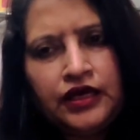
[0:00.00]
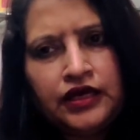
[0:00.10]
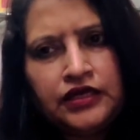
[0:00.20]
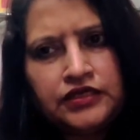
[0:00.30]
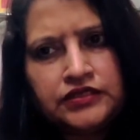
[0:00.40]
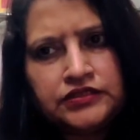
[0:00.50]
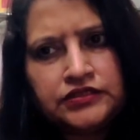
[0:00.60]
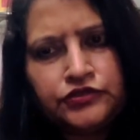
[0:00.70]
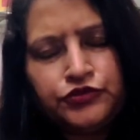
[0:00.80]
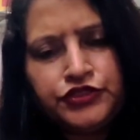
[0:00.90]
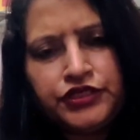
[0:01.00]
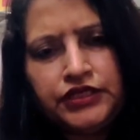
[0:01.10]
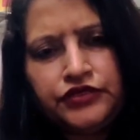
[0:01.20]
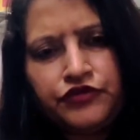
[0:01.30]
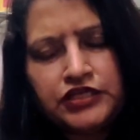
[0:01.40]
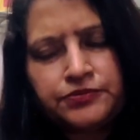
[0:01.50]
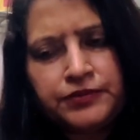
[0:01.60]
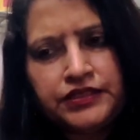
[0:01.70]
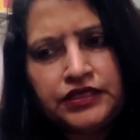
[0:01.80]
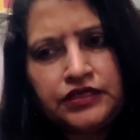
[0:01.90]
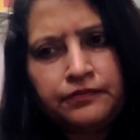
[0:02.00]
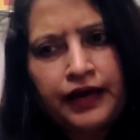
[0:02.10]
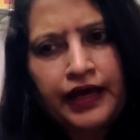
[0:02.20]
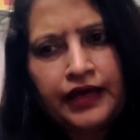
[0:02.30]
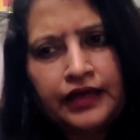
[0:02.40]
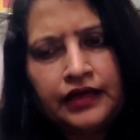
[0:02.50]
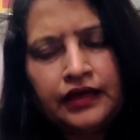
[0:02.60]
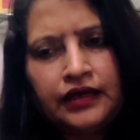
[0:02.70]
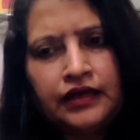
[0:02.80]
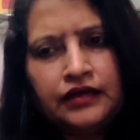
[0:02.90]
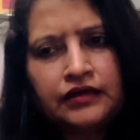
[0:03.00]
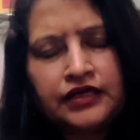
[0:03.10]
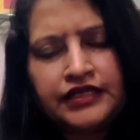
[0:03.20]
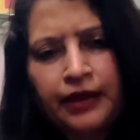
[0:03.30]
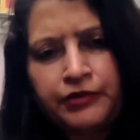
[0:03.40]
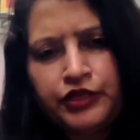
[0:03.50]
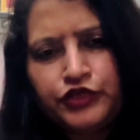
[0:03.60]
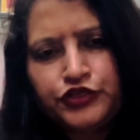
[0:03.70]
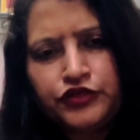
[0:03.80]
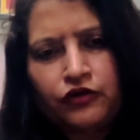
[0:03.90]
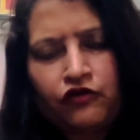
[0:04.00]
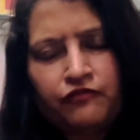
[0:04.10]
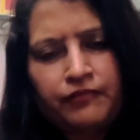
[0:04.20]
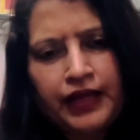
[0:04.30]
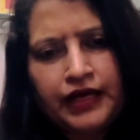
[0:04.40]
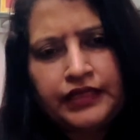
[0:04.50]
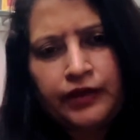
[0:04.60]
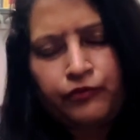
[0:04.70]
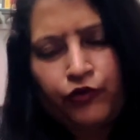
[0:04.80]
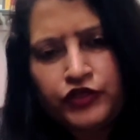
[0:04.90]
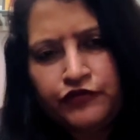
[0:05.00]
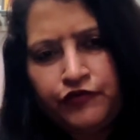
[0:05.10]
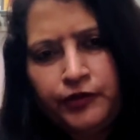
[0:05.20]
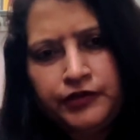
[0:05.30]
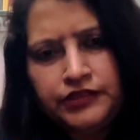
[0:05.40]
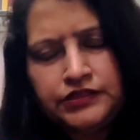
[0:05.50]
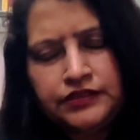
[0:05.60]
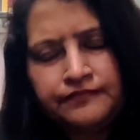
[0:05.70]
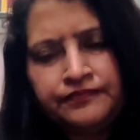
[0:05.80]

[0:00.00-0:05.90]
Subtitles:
is usually transmitted by contamination of blood and body fluids.